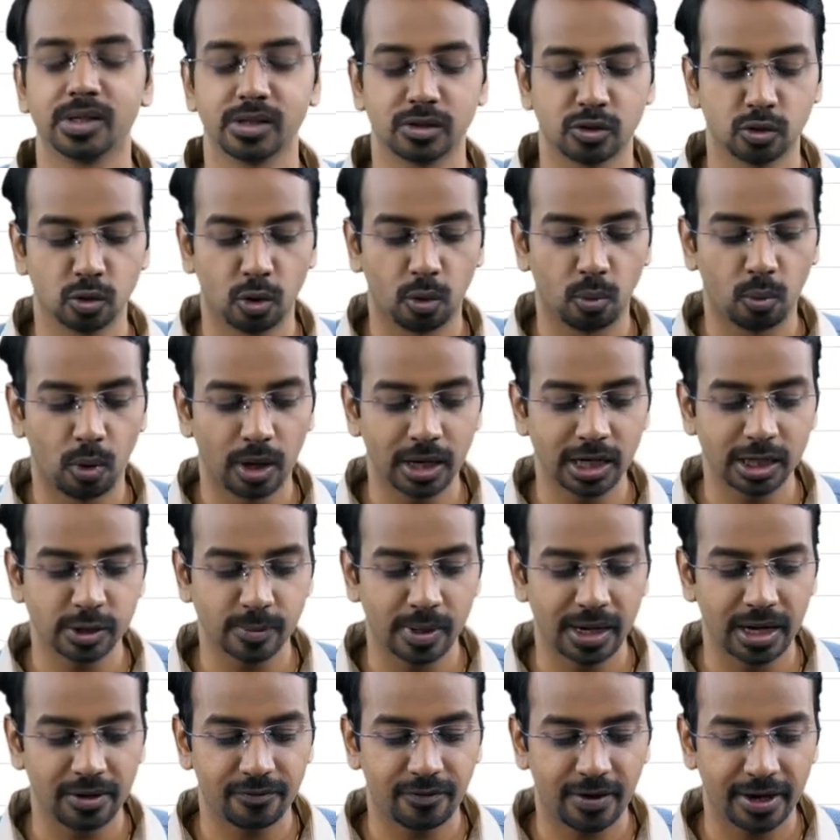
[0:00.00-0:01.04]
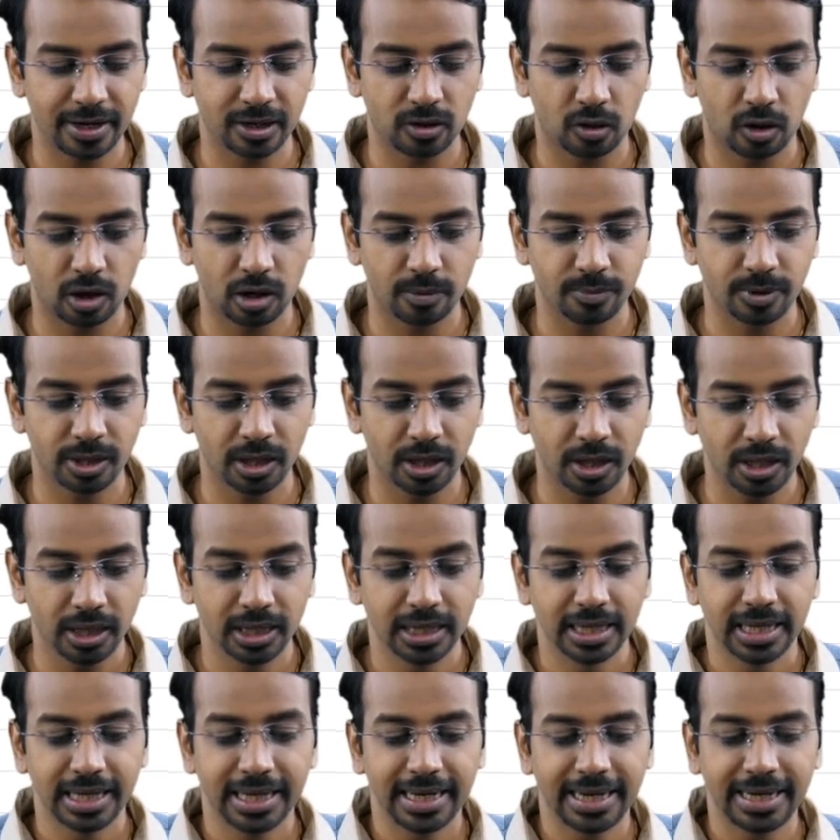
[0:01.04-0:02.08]
So what is my defined column here?
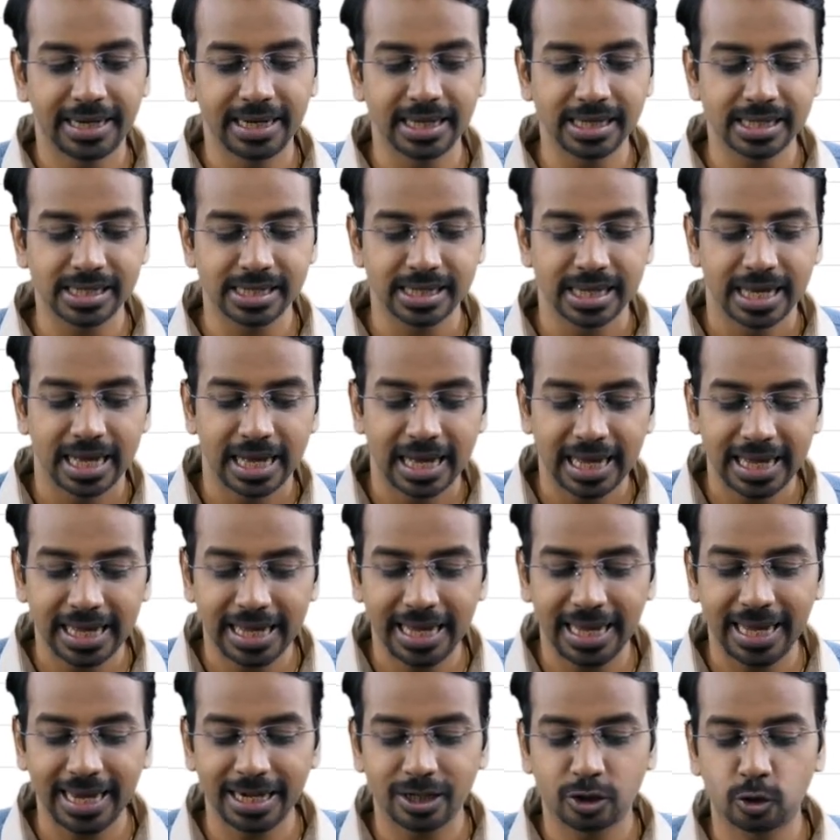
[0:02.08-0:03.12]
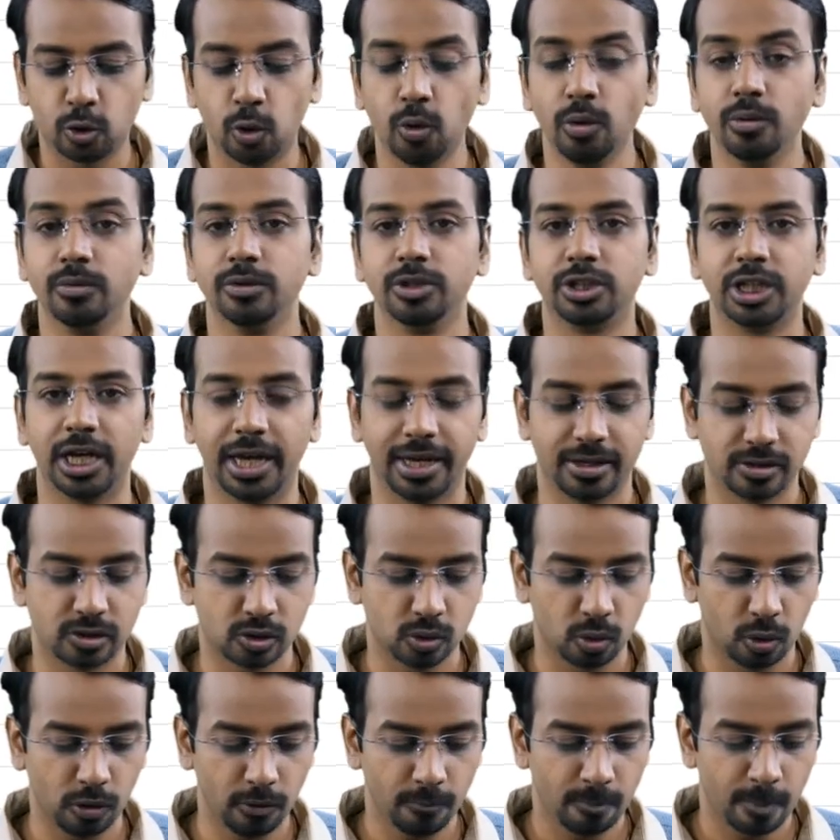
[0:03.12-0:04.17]
It is A to J.
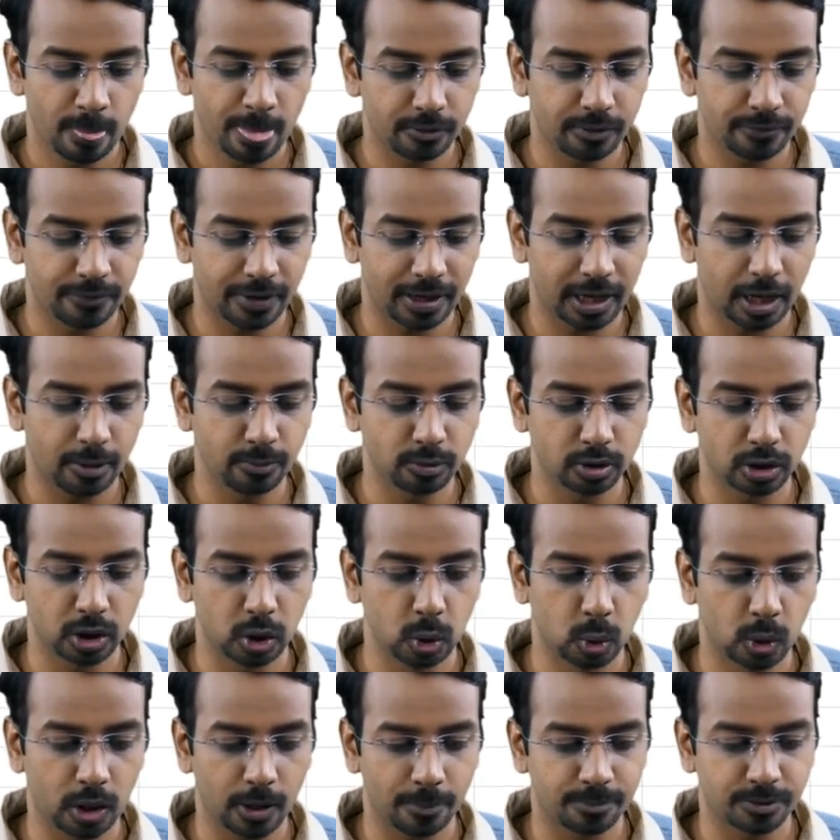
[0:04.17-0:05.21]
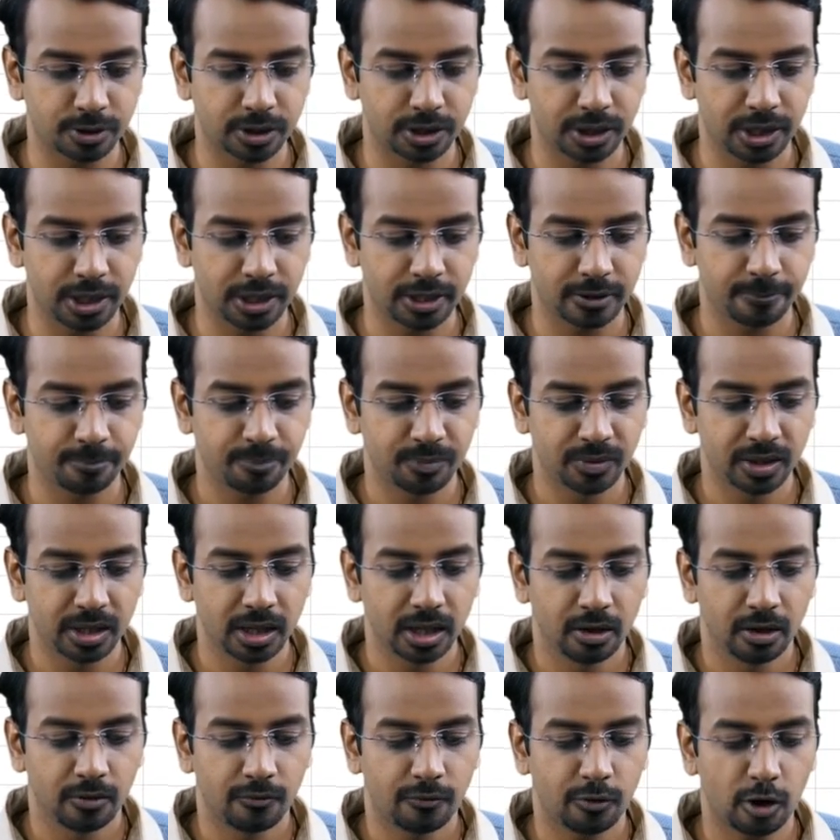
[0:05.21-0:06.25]
So if I come to the lookup sheet,
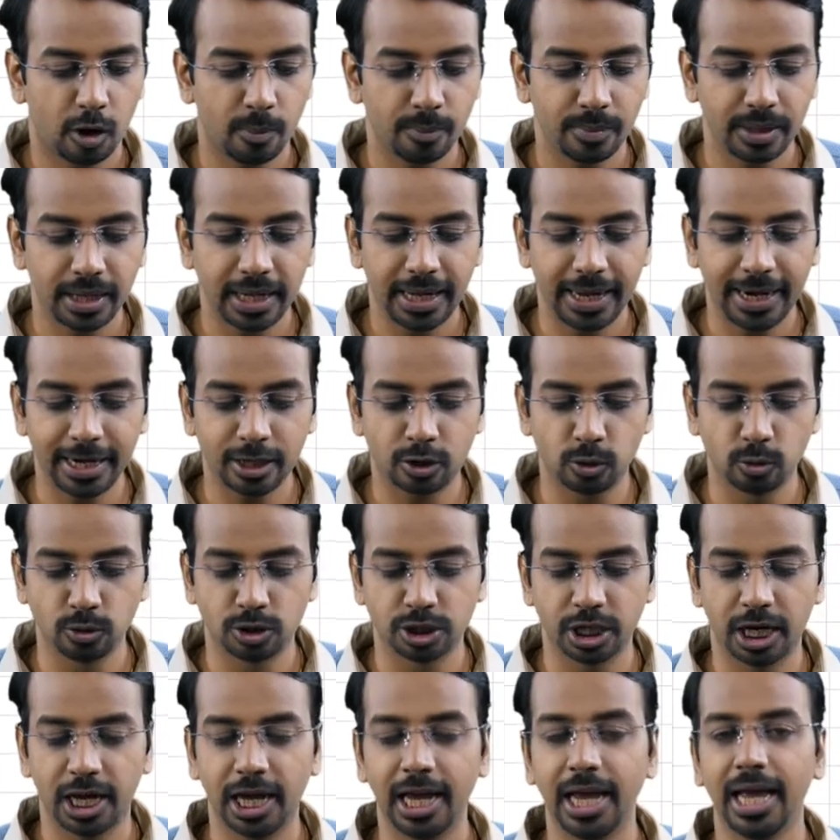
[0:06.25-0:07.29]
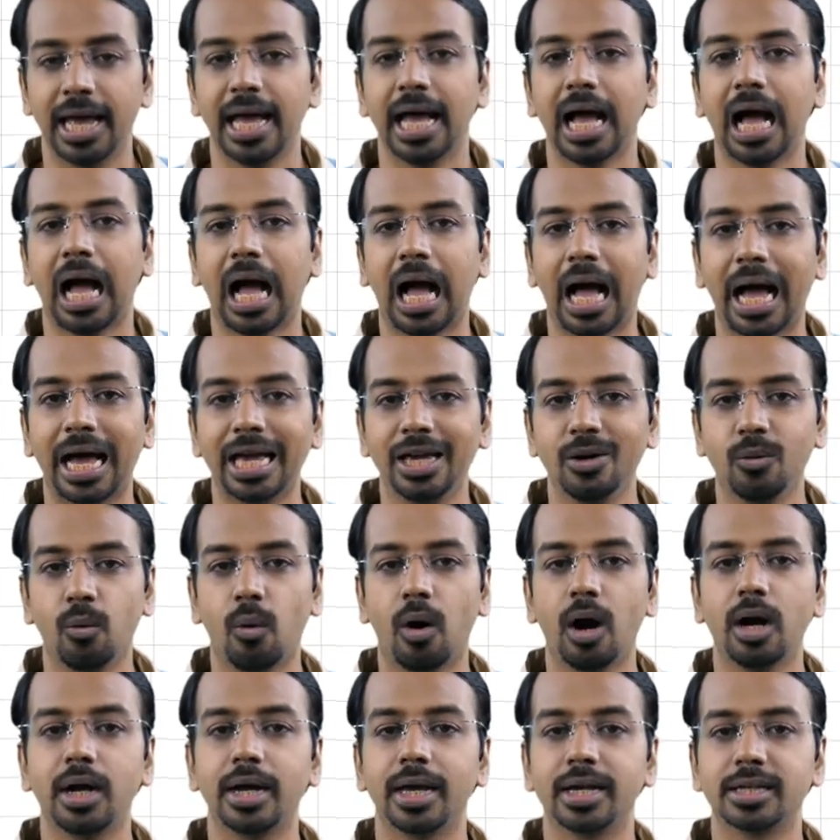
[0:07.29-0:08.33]
from A to J, I
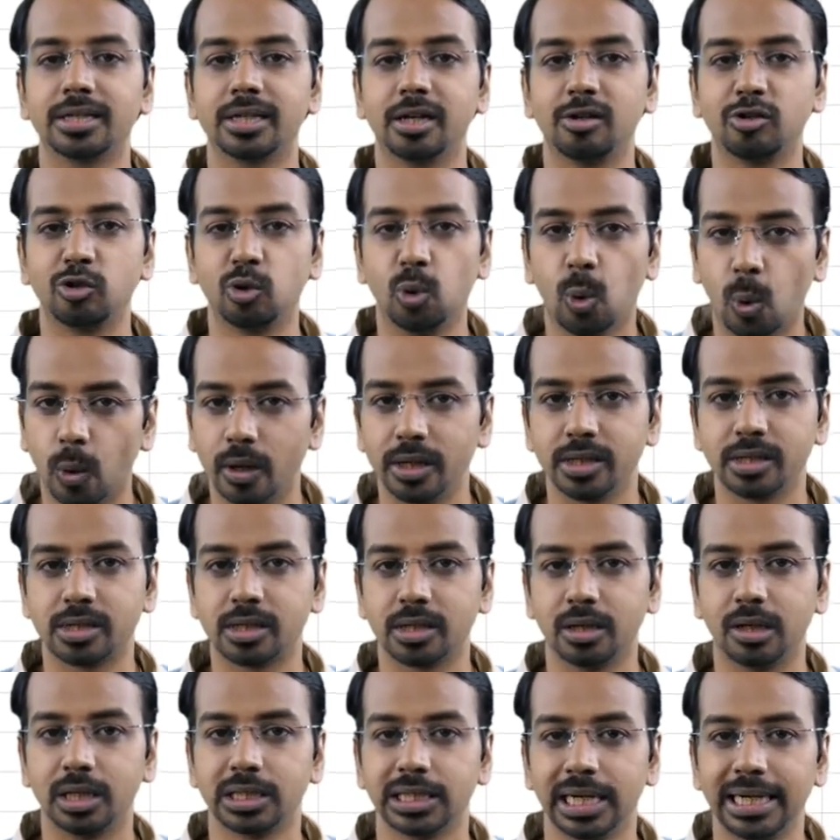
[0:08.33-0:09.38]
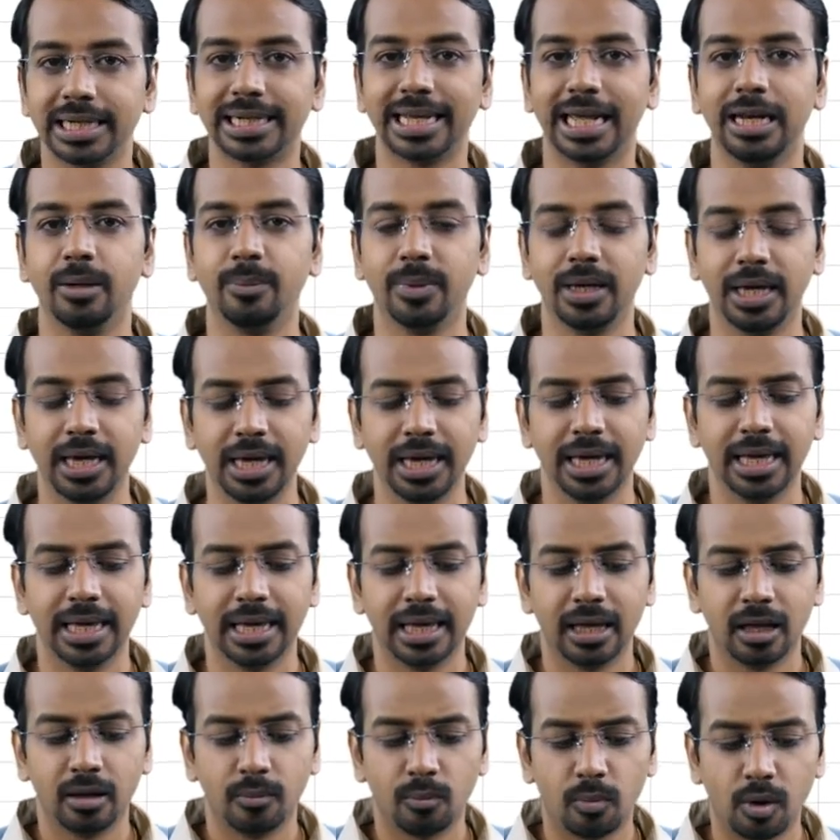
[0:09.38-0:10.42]
want Excel to go and search and tell me,
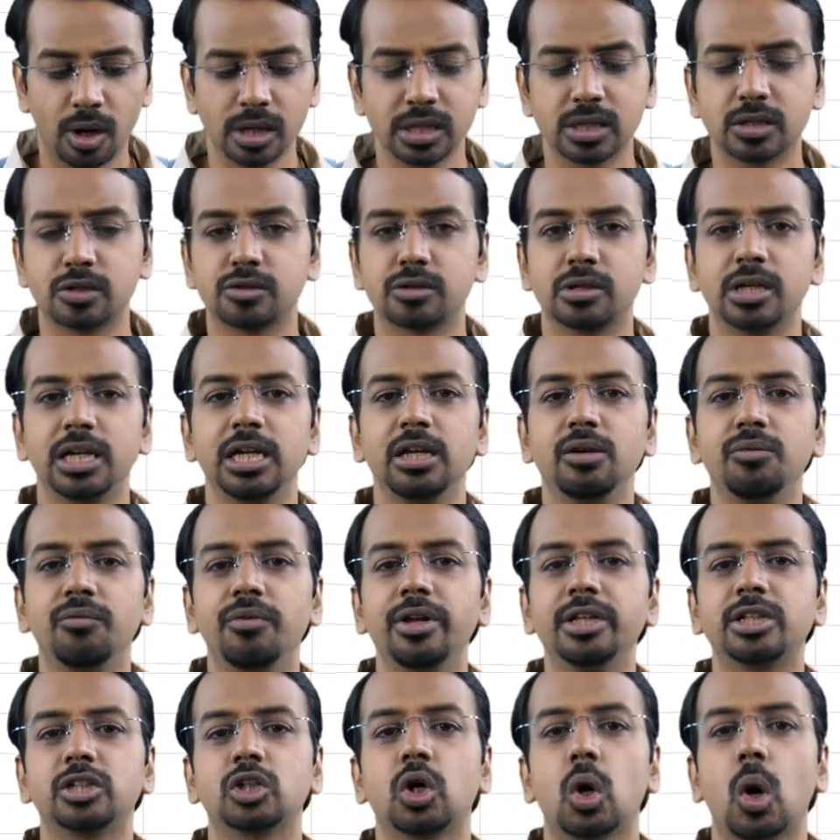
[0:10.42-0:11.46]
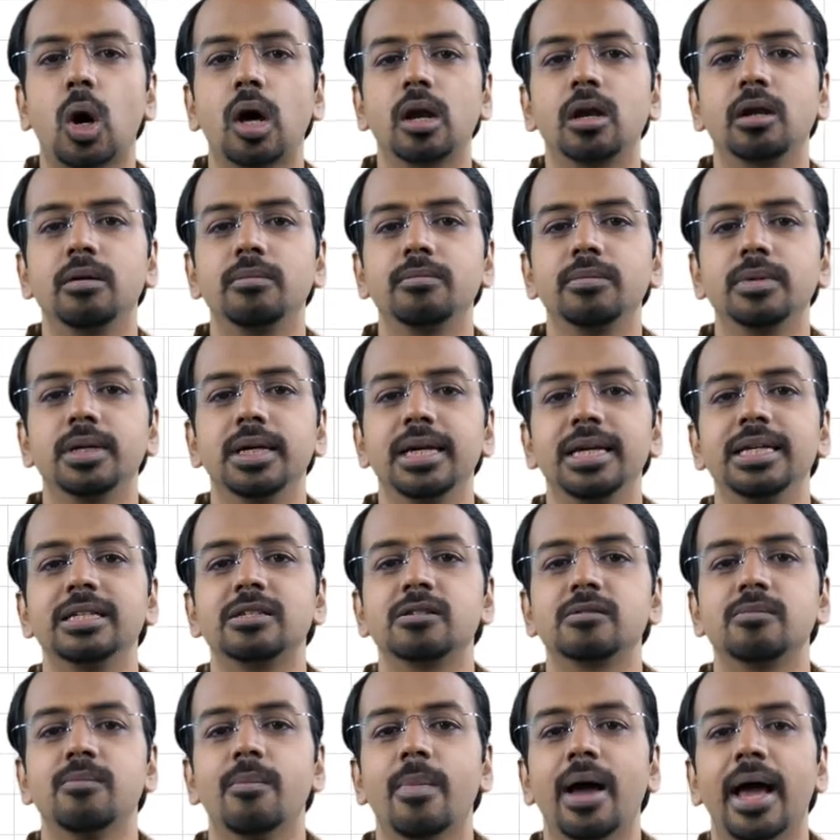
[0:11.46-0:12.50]
boss, in which column
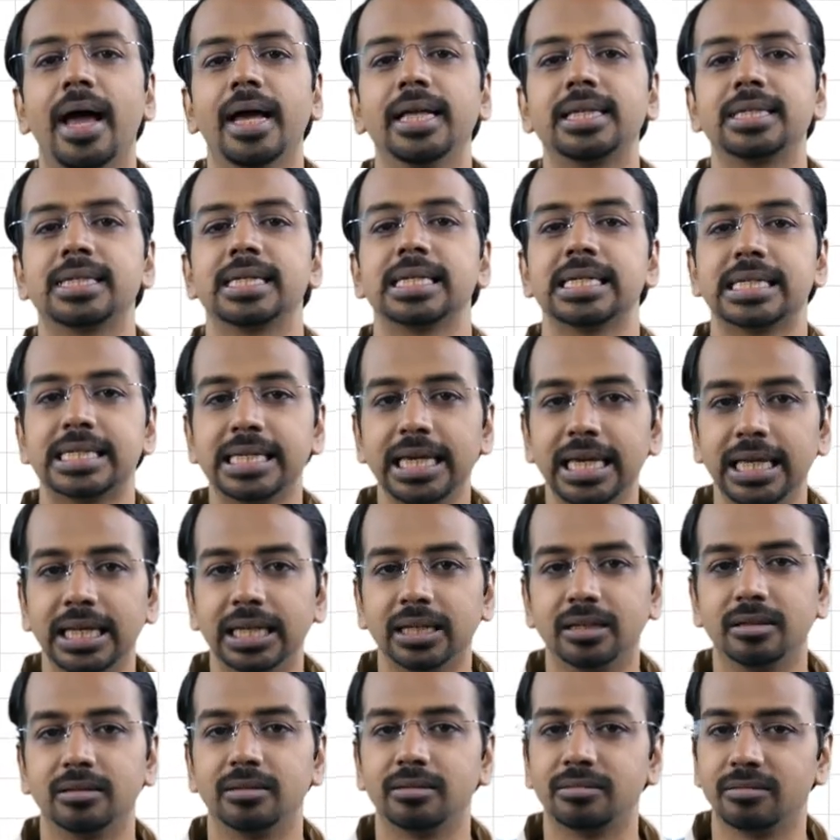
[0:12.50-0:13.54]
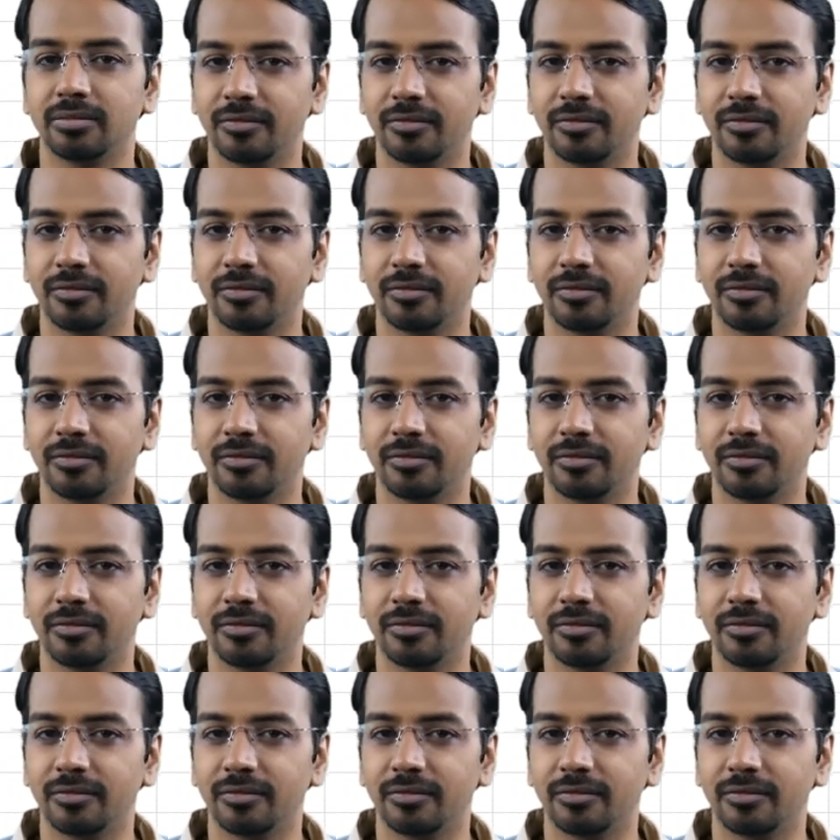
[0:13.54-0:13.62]
is match seen?